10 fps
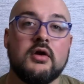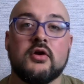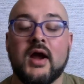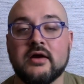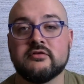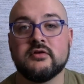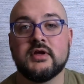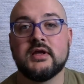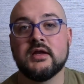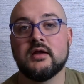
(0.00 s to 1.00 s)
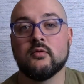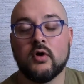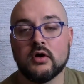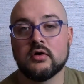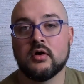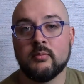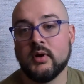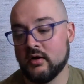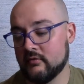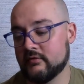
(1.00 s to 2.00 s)
you're actually getting water
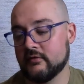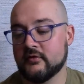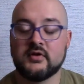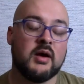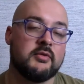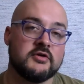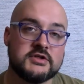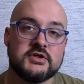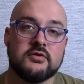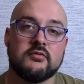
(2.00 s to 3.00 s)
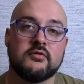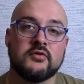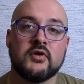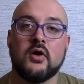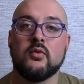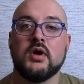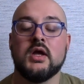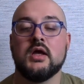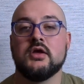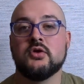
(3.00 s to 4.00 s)
above the top of your shoe. So
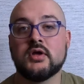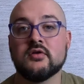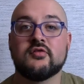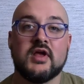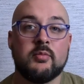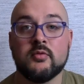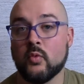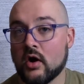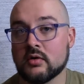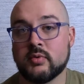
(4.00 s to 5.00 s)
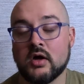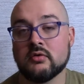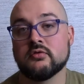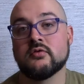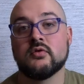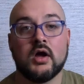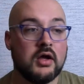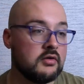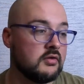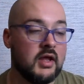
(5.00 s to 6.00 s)
you can step in water puddles and
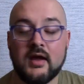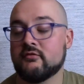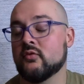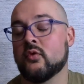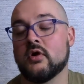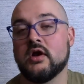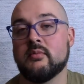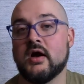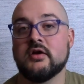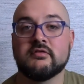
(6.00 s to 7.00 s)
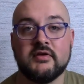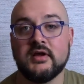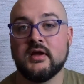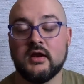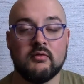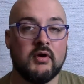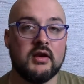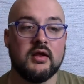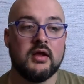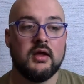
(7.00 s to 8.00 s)
not have to worry about your feet getting wet.
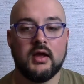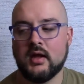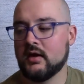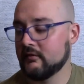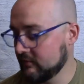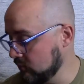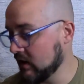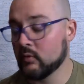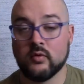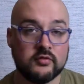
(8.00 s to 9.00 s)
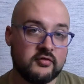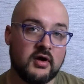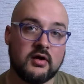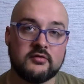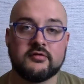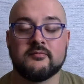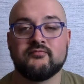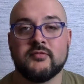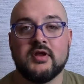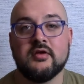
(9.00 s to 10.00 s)
And if you wear wool socks,
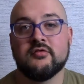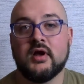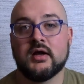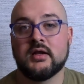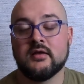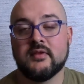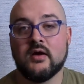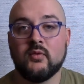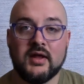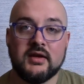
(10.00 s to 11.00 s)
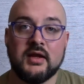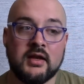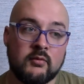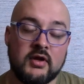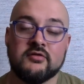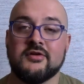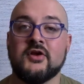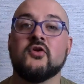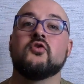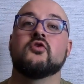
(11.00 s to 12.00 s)
it's not going to get that wet anyways. And
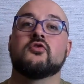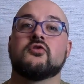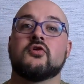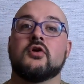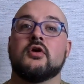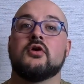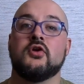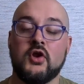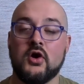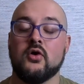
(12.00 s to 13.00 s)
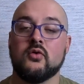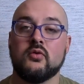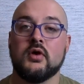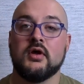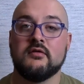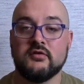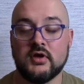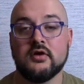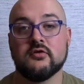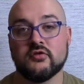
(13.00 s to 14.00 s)
you just know if you
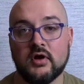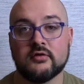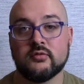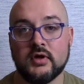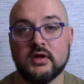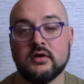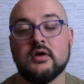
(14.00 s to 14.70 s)
get your socks wet